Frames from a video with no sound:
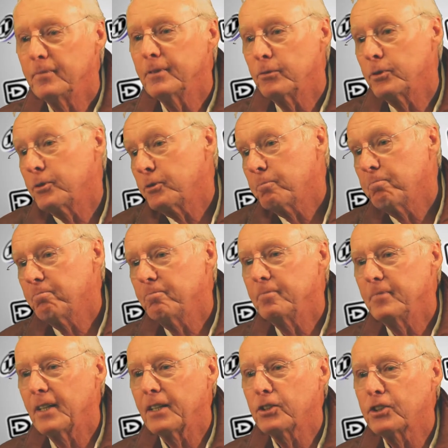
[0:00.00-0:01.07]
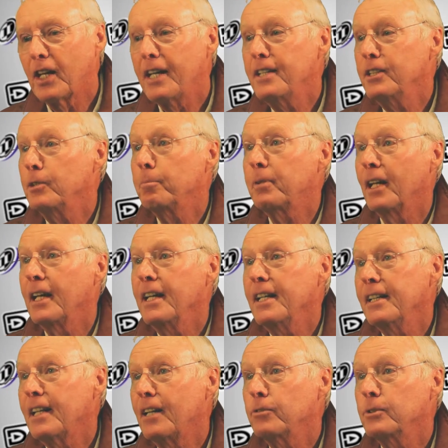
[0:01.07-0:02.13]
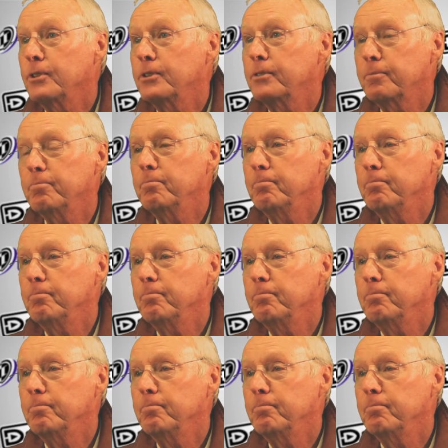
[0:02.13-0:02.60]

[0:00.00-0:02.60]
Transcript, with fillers: it was exciting to play, and I was,